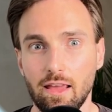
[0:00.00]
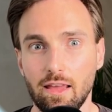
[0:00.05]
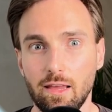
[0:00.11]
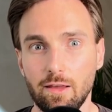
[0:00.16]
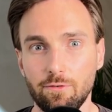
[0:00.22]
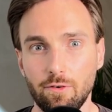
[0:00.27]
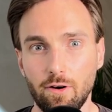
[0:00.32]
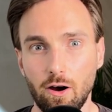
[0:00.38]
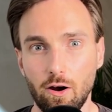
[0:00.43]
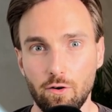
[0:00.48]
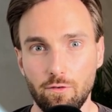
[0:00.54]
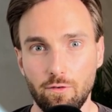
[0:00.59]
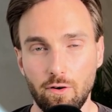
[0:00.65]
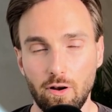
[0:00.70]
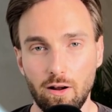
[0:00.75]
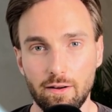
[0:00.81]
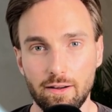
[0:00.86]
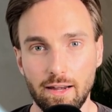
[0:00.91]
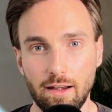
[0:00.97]
If our
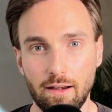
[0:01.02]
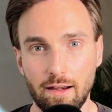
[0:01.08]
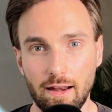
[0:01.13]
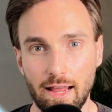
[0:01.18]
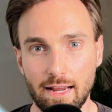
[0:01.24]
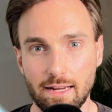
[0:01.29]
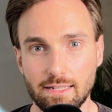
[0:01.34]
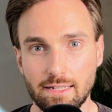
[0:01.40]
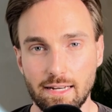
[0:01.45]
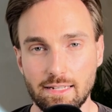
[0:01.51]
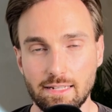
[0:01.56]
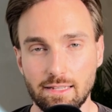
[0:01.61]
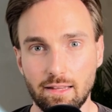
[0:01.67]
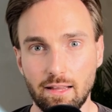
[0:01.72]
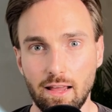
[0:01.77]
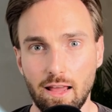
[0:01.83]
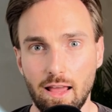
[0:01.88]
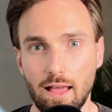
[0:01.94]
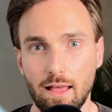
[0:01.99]
file didn't
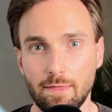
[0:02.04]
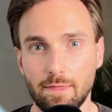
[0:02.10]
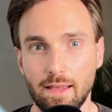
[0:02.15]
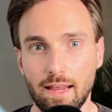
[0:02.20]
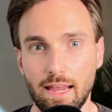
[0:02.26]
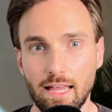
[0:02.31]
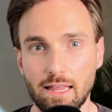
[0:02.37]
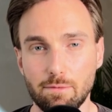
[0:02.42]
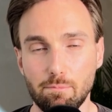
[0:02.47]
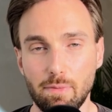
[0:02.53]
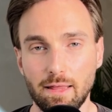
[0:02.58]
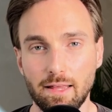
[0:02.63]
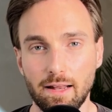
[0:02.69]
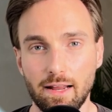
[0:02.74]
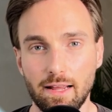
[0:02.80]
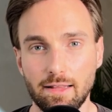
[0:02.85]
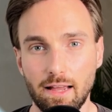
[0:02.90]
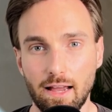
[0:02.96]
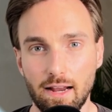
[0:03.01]
exist, the get
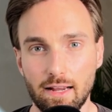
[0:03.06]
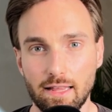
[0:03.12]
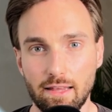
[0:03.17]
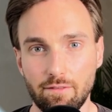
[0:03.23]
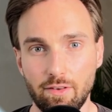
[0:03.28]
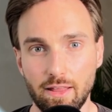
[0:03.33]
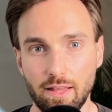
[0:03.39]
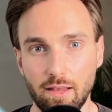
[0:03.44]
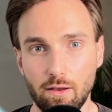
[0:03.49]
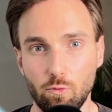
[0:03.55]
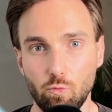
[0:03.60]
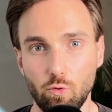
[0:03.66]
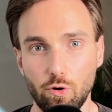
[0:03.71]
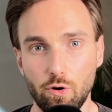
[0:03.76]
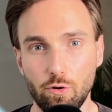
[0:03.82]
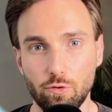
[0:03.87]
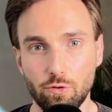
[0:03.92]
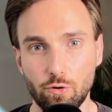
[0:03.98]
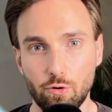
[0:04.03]
metadata activity
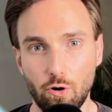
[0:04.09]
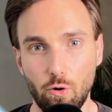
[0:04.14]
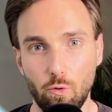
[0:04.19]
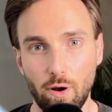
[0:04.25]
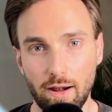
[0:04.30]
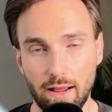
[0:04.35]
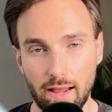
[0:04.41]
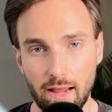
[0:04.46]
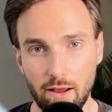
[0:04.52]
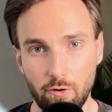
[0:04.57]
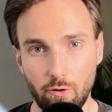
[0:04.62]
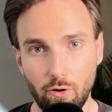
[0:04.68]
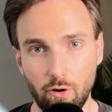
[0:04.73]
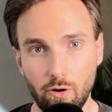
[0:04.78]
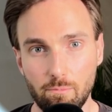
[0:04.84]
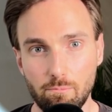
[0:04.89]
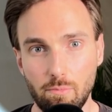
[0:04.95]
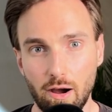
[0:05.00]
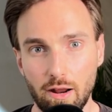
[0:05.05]
wouldn't throw an
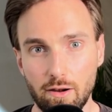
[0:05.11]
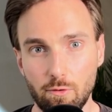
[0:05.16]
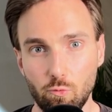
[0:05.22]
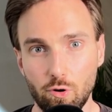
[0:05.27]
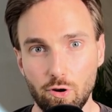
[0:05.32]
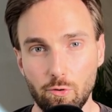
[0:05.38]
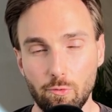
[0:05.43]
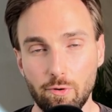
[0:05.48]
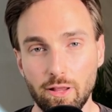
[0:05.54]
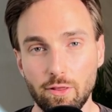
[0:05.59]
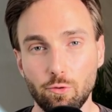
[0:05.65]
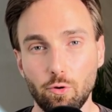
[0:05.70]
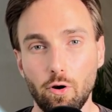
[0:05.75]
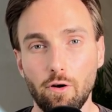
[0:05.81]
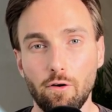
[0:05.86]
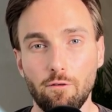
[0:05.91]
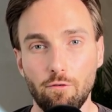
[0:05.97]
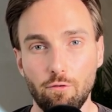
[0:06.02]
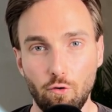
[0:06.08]
error but would
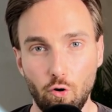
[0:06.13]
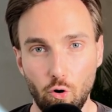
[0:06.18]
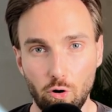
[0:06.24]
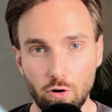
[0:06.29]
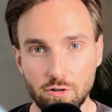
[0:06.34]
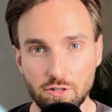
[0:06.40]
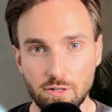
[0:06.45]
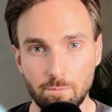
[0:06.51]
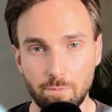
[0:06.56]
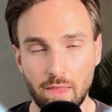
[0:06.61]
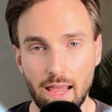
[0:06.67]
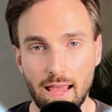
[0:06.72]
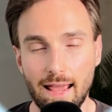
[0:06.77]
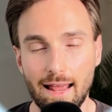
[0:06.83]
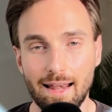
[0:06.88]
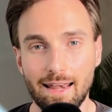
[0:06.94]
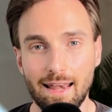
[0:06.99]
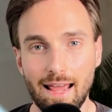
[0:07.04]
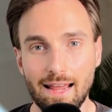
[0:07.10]
return false.
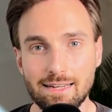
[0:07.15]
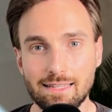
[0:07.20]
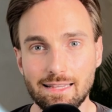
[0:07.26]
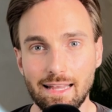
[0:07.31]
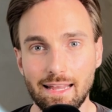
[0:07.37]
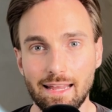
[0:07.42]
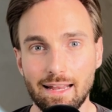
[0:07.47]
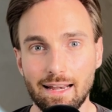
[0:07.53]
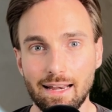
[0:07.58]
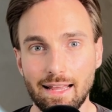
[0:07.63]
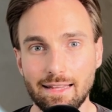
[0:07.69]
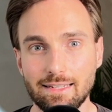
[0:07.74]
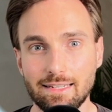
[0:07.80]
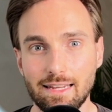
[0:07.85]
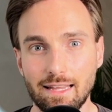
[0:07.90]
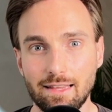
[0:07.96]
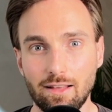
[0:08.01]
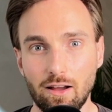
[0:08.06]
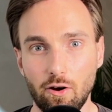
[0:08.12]
Lastly, let's
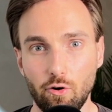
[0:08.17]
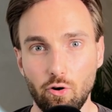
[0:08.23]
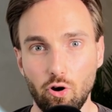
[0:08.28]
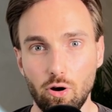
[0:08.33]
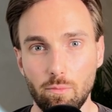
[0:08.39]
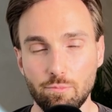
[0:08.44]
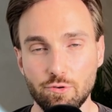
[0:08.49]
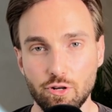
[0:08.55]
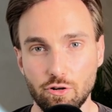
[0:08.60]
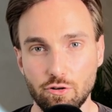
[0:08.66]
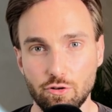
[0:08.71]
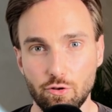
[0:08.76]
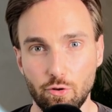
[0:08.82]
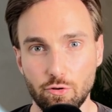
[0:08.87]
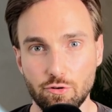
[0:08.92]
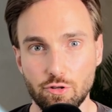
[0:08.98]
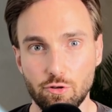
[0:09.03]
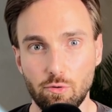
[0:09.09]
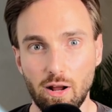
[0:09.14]
set our option
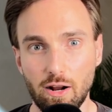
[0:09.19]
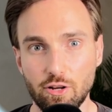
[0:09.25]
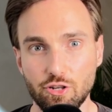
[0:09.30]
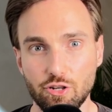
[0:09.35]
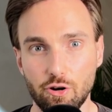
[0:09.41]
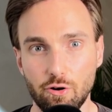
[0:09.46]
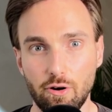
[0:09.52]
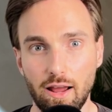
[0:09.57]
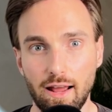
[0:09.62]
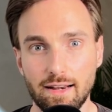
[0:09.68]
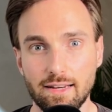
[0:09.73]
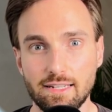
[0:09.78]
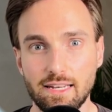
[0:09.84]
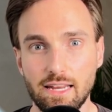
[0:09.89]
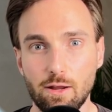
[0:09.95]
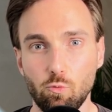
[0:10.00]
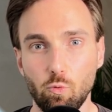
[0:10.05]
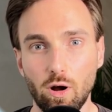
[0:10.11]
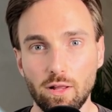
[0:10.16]
to structure and
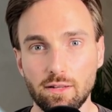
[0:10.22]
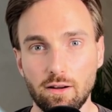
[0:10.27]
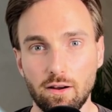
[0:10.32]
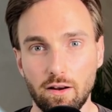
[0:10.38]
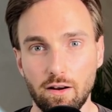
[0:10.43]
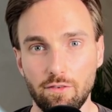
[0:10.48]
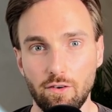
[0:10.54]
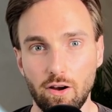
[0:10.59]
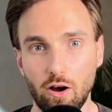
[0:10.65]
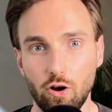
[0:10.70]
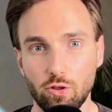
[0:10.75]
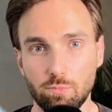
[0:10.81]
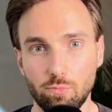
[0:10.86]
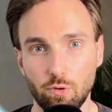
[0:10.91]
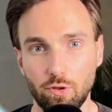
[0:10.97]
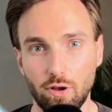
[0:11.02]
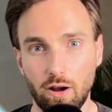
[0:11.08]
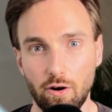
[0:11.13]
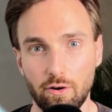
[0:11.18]
see what kind of
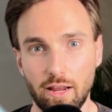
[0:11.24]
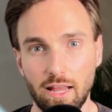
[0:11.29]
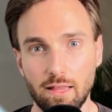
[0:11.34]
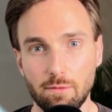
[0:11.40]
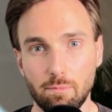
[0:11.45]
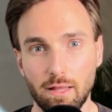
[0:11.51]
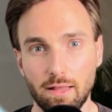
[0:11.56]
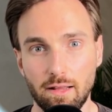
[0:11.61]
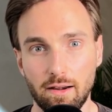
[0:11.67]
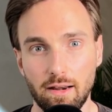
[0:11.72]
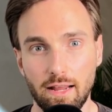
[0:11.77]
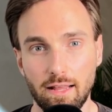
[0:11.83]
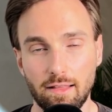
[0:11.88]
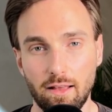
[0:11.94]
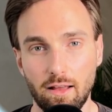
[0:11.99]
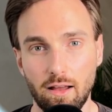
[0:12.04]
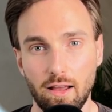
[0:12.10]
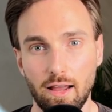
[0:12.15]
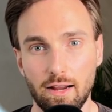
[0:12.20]
output our get
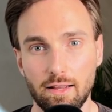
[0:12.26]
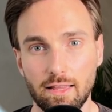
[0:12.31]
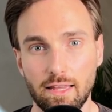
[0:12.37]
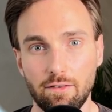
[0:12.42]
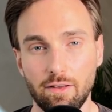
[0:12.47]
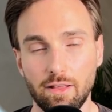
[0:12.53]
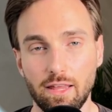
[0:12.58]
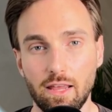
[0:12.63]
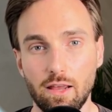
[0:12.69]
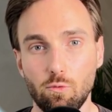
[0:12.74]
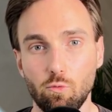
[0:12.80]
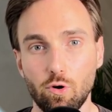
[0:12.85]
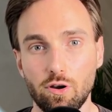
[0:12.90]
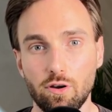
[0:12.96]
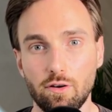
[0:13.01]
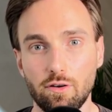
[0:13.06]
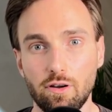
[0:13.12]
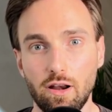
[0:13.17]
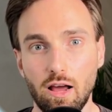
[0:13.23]
metadata activity
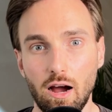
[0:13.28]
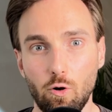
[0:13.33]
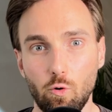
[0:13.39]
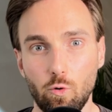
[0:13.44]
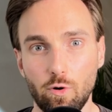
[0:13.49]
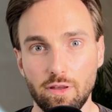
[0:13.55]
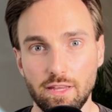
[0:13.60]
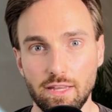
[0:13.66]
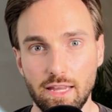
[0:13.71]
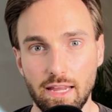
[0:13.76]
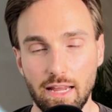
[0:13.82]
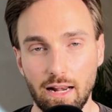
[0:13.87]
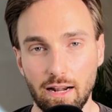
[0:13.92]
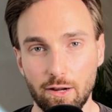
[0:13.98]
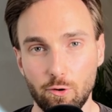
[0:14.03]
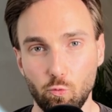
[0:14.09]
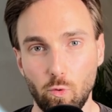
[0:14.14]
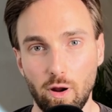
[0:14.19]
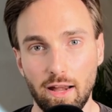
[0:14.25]
would now
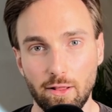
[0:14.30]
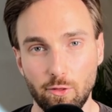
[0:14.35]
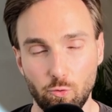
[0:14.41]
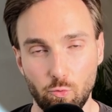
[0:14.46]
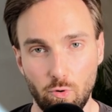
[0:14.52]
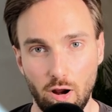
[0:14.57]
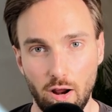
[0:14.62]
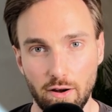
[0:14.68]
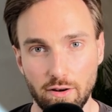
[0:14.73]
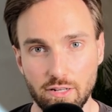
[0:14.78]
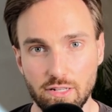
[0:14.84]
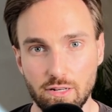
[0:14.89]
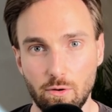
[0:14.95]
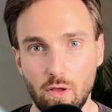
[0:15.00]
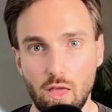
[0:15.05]
yield when it runs.